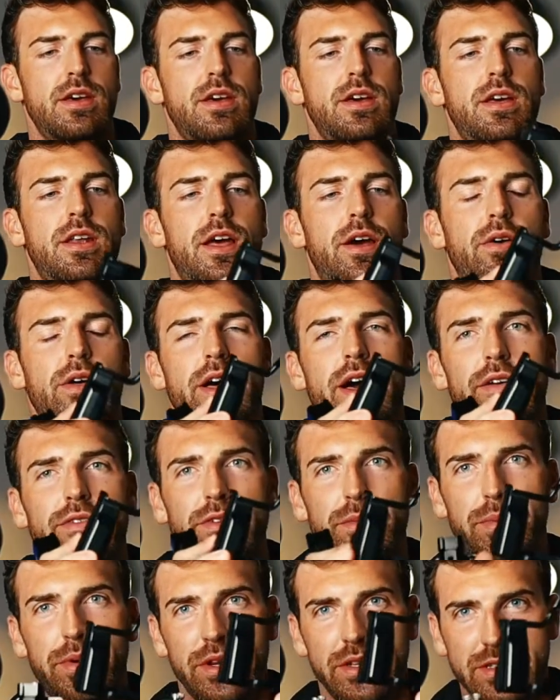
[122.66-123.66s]
And I will have
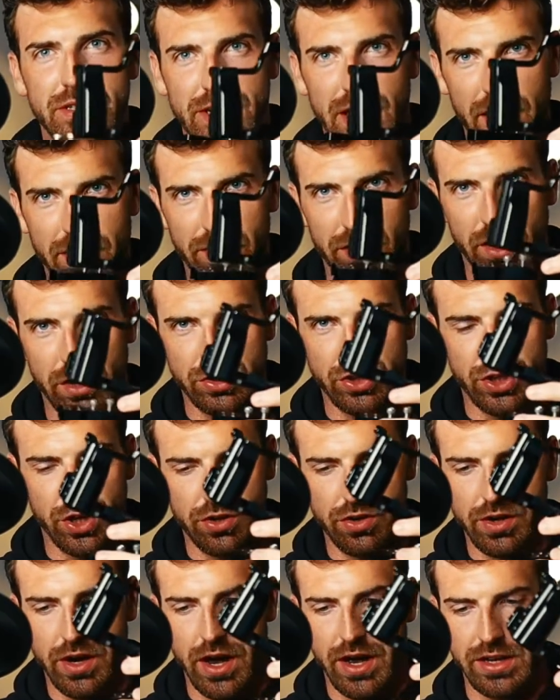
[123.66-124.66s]
to put it together and I'll show
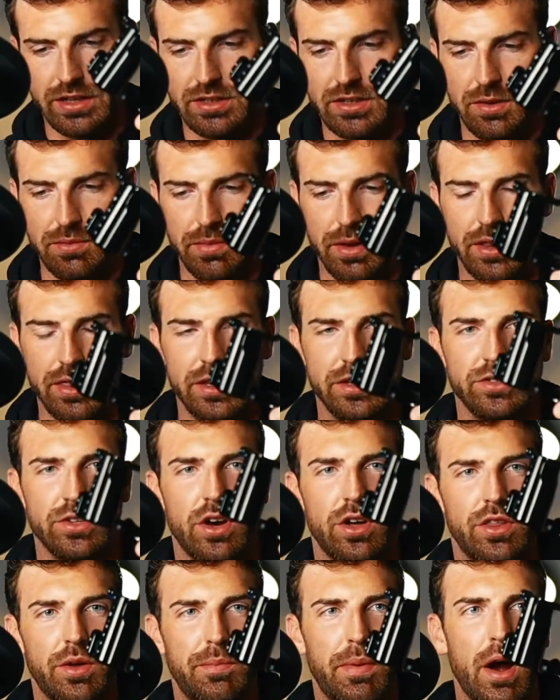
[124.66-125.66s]
you guys, but these are
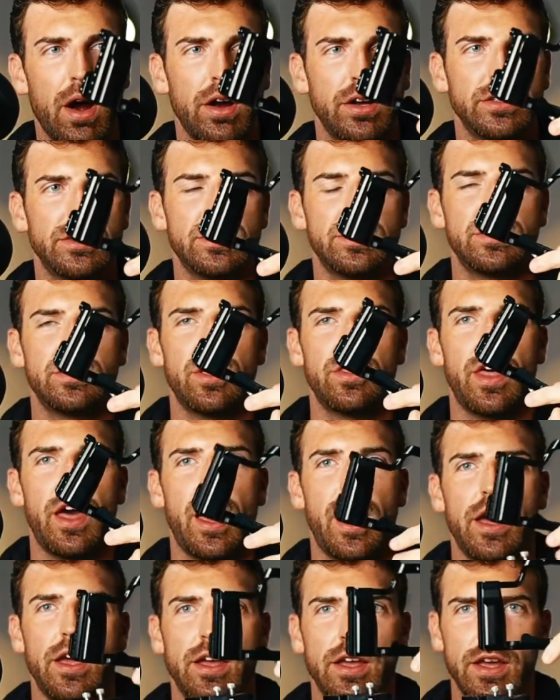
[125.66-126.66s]
all the parts so
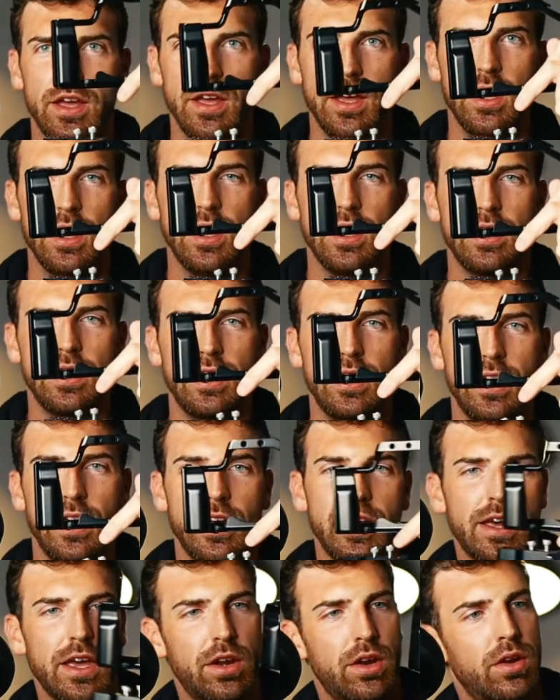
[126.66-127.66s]
that
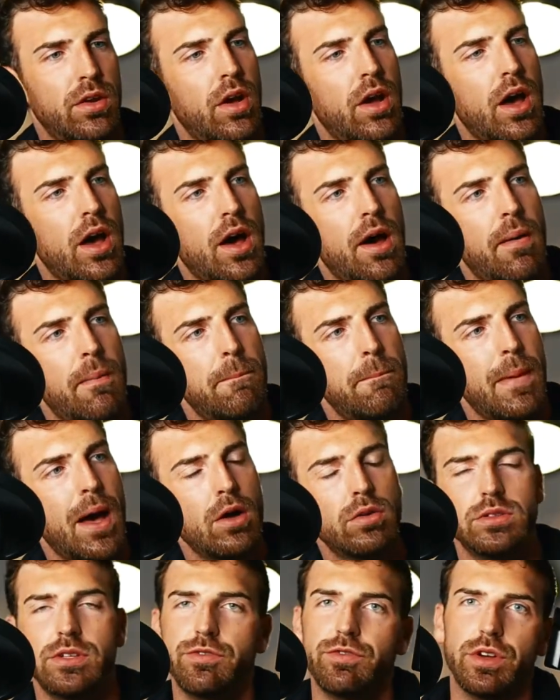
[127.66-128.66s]
it can
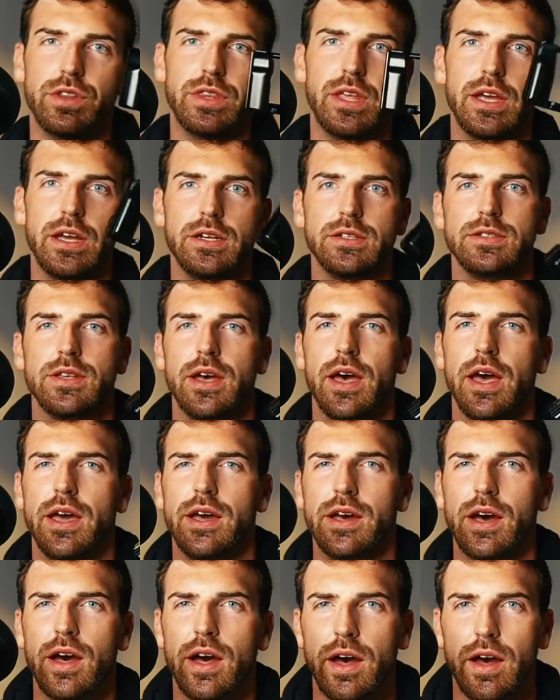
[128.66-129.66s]
mount different things
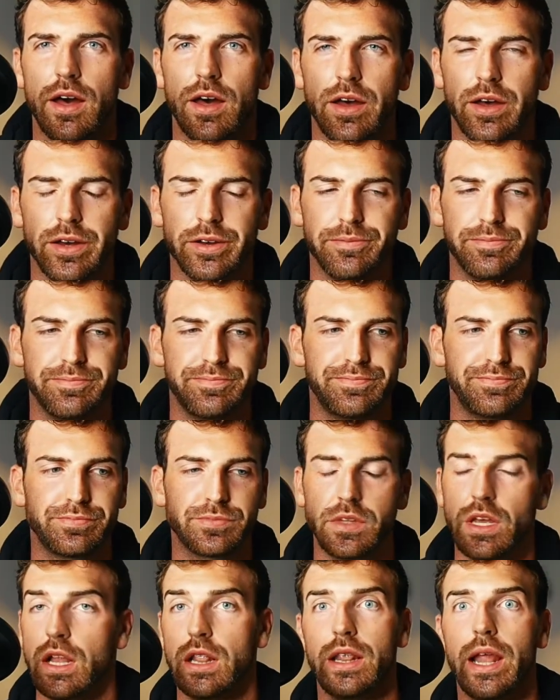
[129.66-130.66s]
like
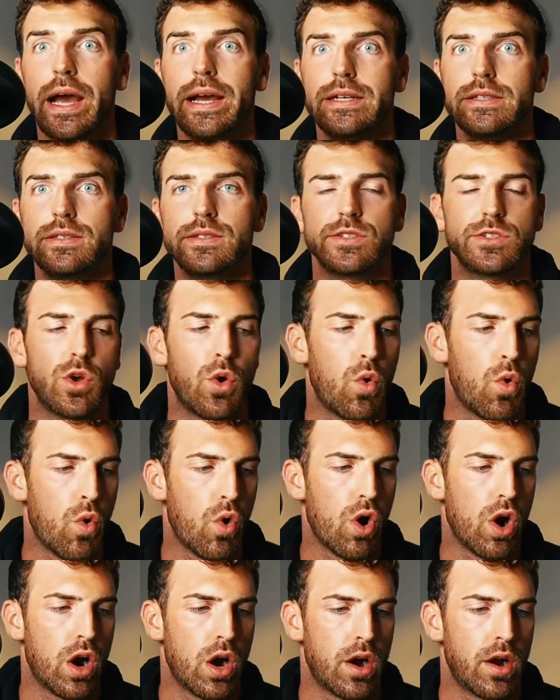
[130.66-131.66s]
lights
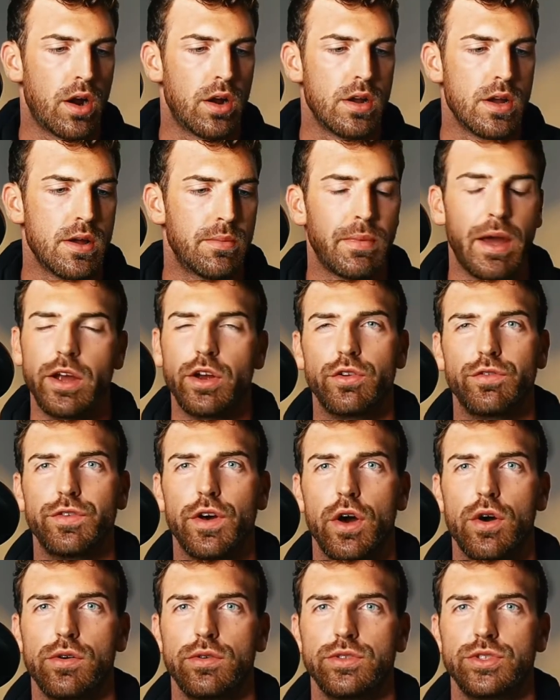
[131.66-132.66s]
or
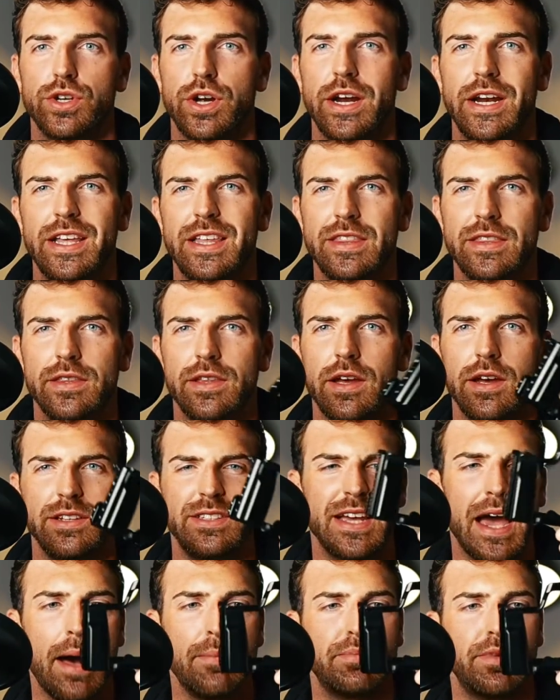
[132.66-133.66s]
microphones or any
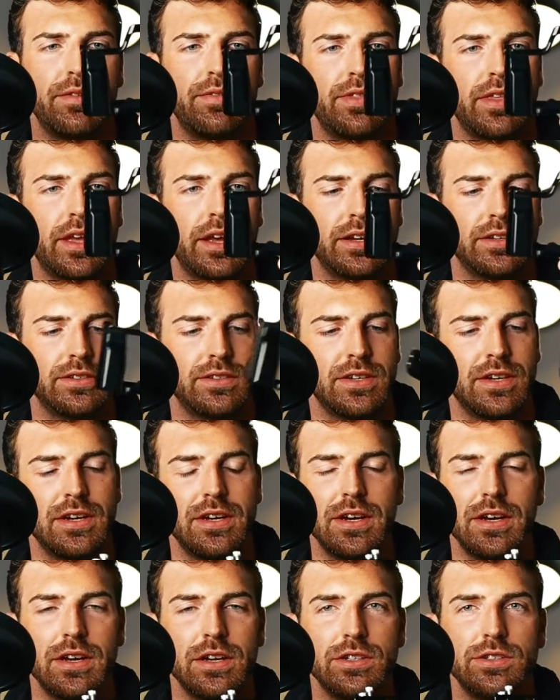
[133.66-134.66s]
adaptive things.
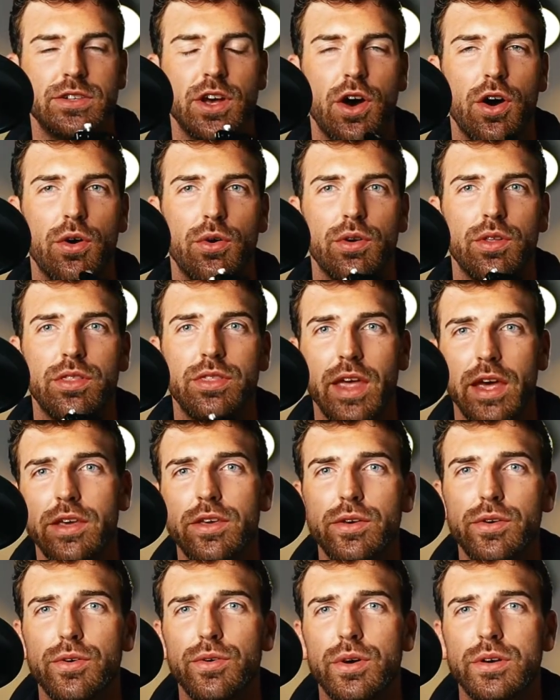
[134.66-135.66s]
So thank
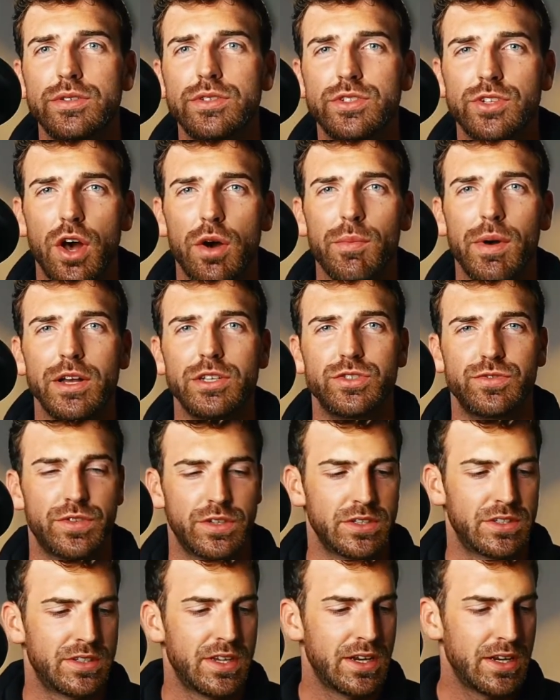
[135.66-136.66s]
you so much
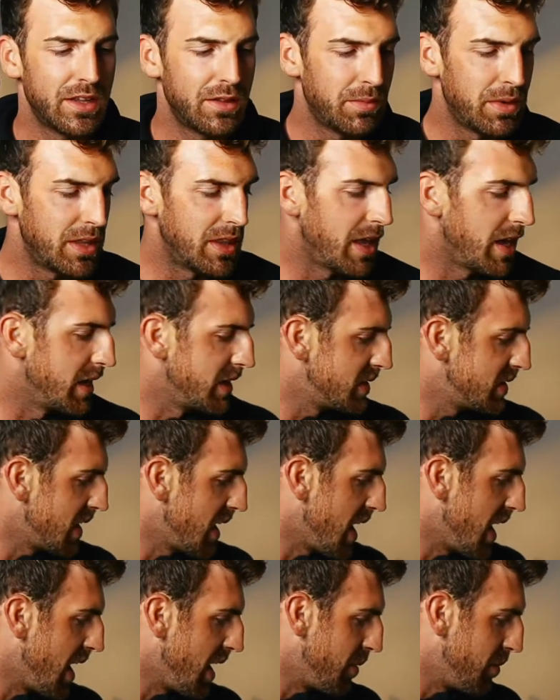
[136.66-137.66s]
for sending me this.
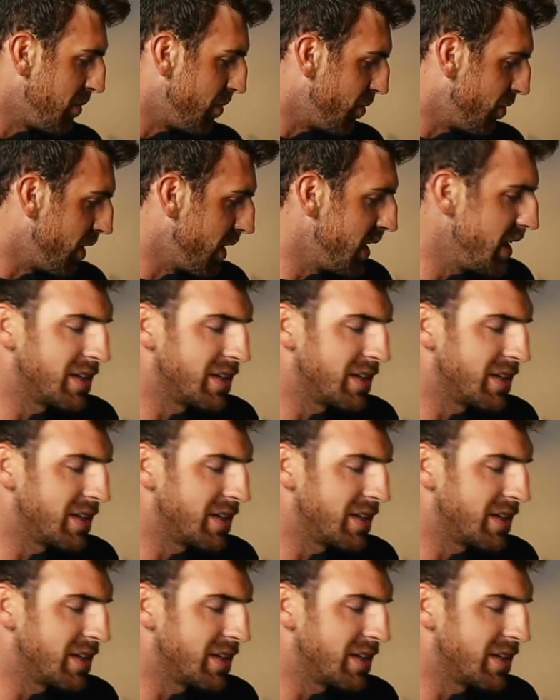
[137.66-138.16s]
I'm really